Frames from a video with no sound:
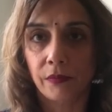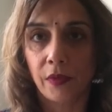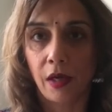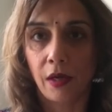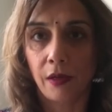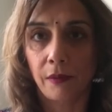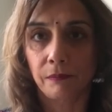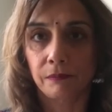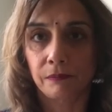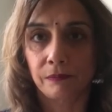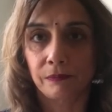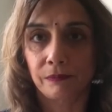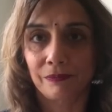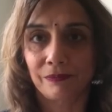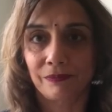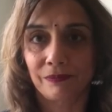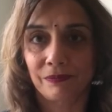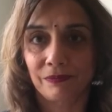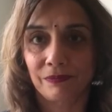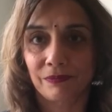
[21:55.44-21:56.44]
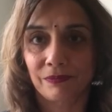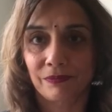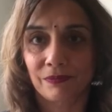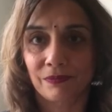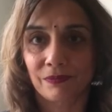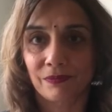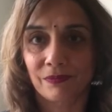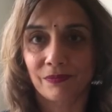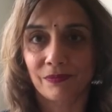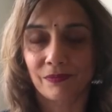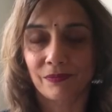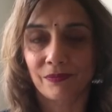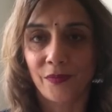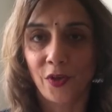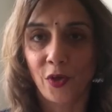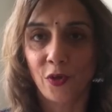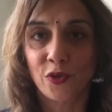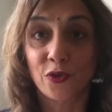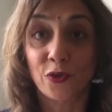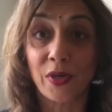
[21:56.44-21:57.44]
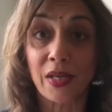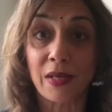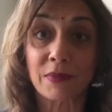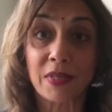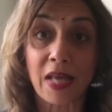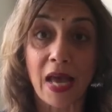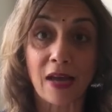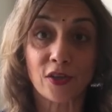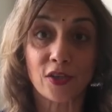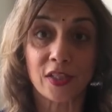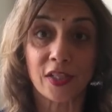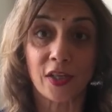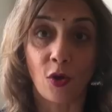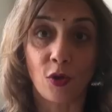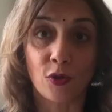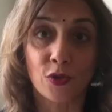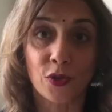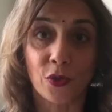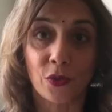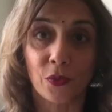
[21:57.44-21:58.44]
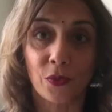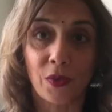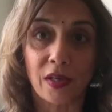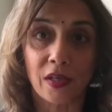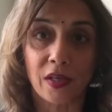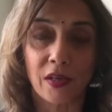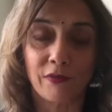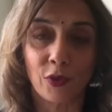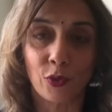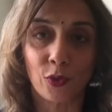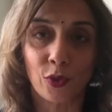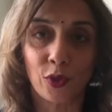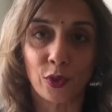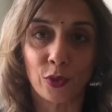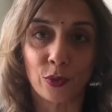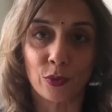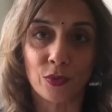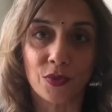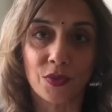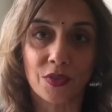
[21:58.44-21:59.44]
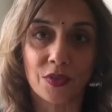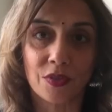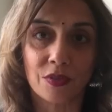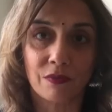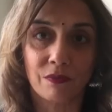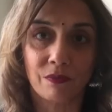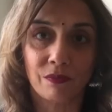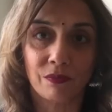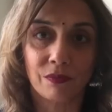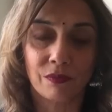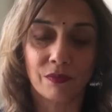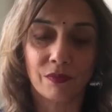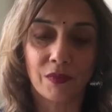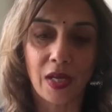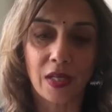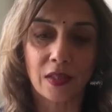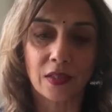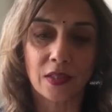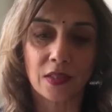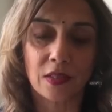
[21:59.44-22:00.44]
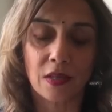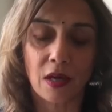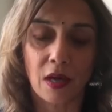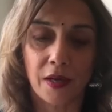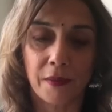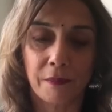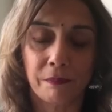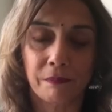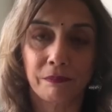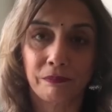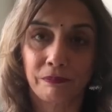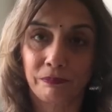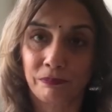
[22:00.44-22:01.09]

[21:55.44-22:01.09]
Yeah. Your dreams actually also can give you clues at this time.